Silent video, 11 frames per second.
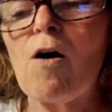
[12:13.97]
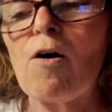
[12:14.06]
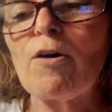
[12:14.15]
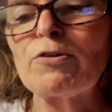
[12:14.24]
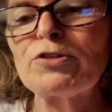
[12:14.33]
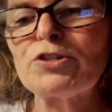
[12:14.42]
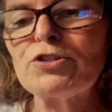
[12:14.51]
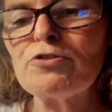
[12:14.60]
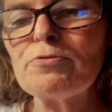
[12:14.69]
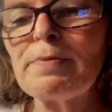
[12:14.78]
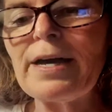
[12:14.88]
our
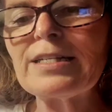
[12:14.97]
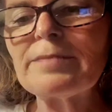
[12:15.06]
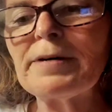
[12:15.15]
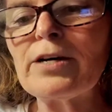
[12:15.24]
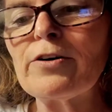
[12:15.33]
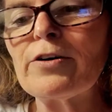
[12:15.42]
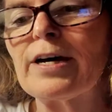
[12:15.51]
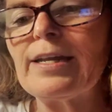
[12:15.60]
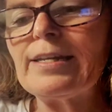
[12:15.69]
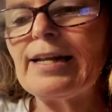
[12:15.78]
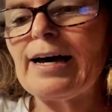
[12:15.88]
soup has been
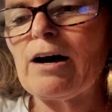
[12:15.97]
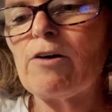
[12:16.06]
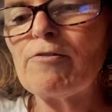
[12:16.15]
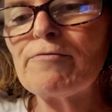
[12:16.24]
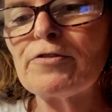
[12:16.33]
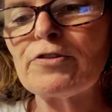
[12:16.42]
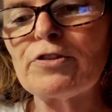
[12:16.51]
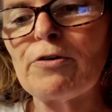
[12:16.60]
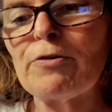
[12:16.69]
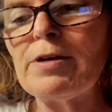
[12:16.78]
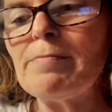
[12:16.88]
cooking now for
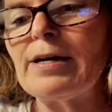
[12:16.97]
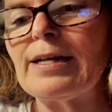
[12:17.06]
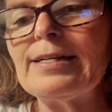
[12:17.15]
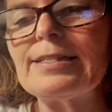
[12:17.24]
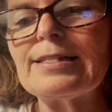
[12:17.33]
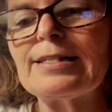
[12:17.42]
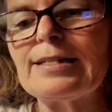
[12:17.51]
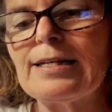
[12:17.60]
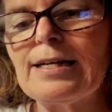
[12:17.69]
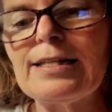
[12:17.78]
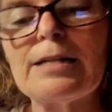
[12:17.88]
30
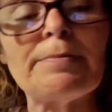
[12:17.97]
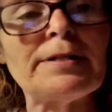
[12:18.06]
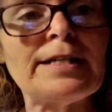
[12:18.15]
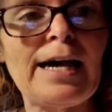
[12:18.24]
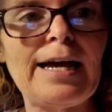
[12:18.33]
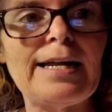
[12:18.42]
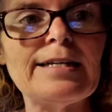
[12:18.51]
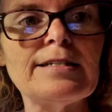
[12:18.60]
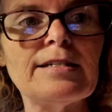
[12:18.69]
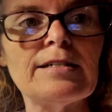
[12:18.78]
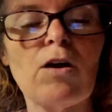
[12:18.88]
minutes. The
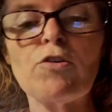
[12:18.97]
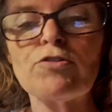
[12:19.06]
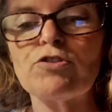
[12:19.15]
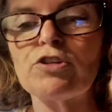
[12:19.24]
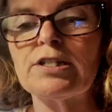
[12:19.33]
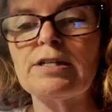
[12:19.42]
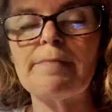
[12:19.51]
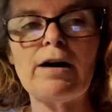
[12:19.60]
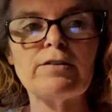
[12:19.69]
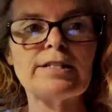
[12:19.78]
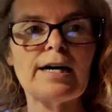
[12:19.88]
potatoes are just
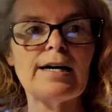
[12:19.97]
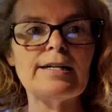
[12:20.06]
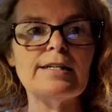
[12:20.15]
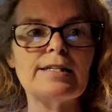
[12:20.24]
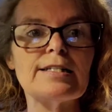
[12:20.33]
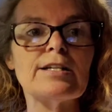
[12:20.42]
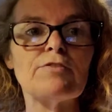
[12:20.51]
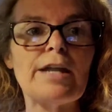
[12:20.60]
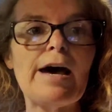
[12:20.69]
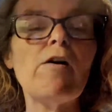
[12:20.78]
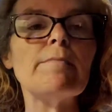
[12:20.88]
about done. So
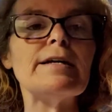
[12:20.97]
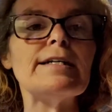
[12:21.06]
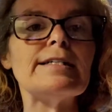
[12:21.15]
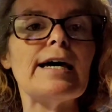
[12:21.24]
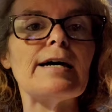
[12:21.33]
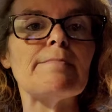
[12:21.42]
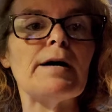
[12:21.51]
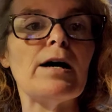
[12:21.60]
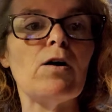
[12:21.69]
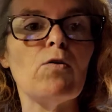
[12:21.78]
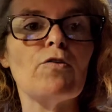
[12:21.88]
now I'm going to take
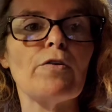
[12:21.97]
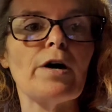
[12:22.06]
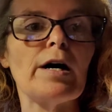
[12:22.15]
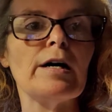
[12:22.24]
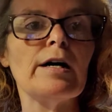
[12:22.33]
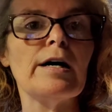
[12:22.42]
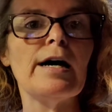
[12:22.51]
my okra